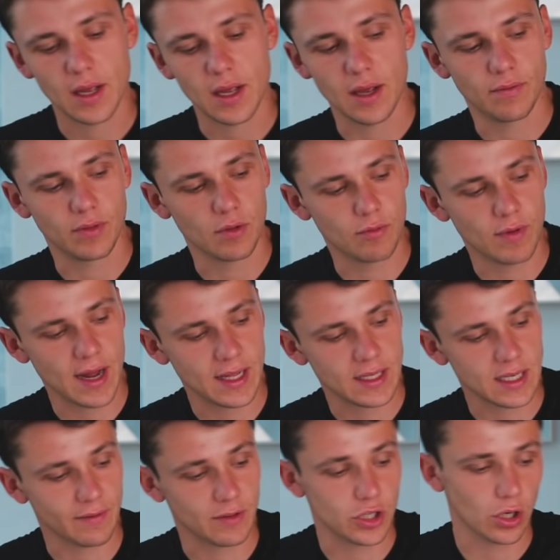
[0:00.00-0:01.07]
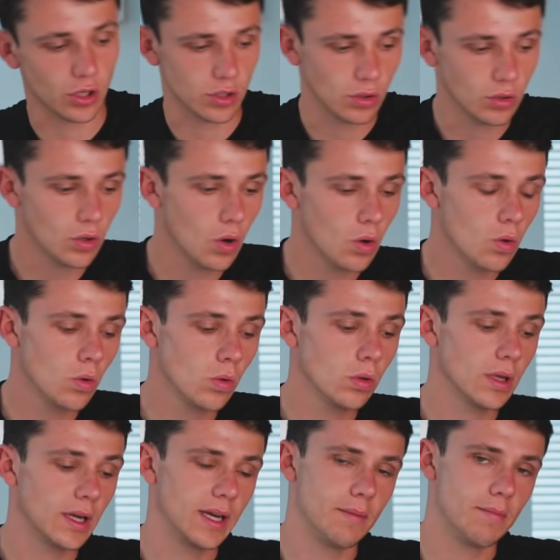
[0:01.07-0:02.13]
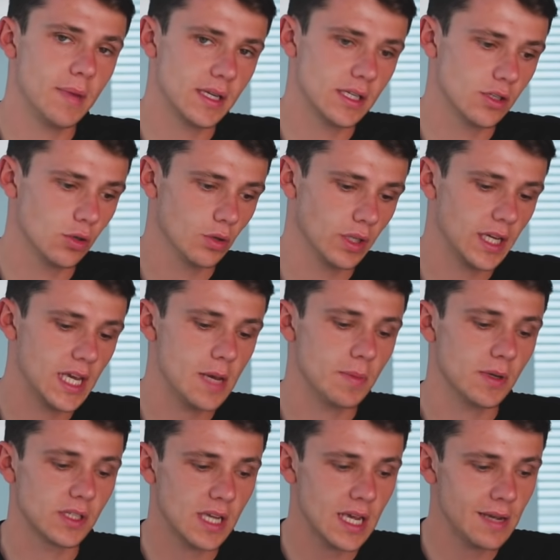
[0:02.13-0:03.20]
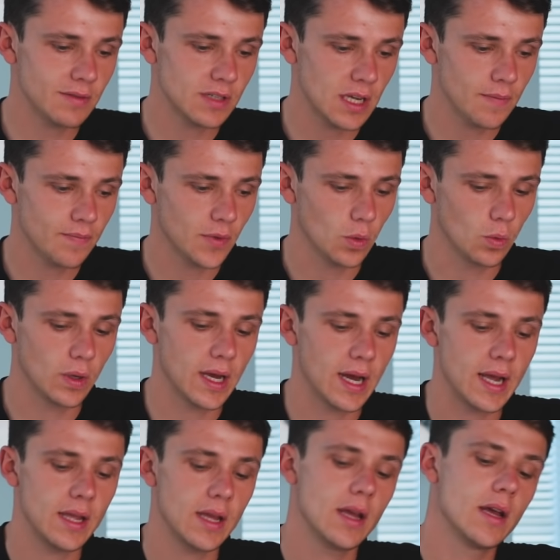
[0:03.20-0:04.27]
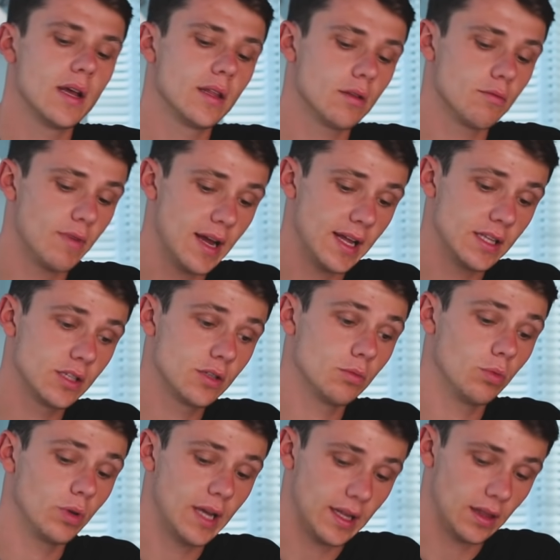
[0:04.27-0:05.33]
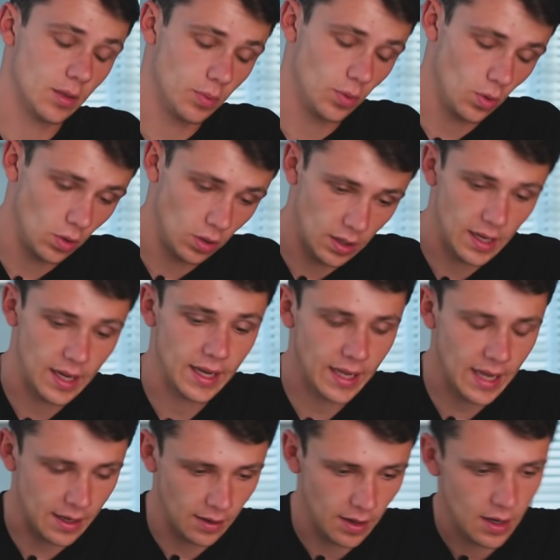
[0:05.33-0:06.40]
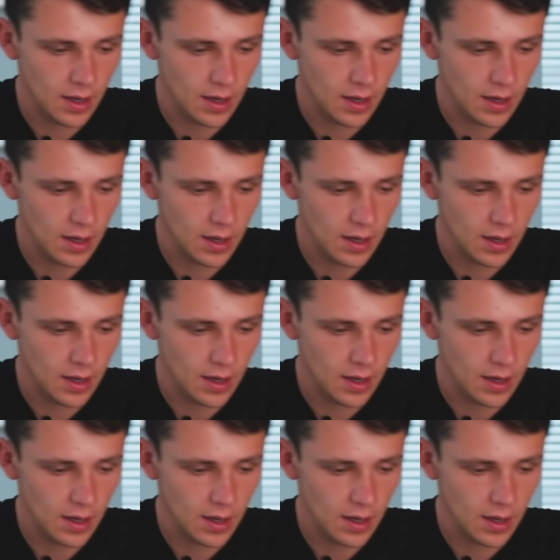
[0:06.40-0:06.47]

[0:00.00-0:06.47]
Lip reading: If the Reds have a shot on goal and it misses or the keeper saves it, okay, the Reds will get the ball again.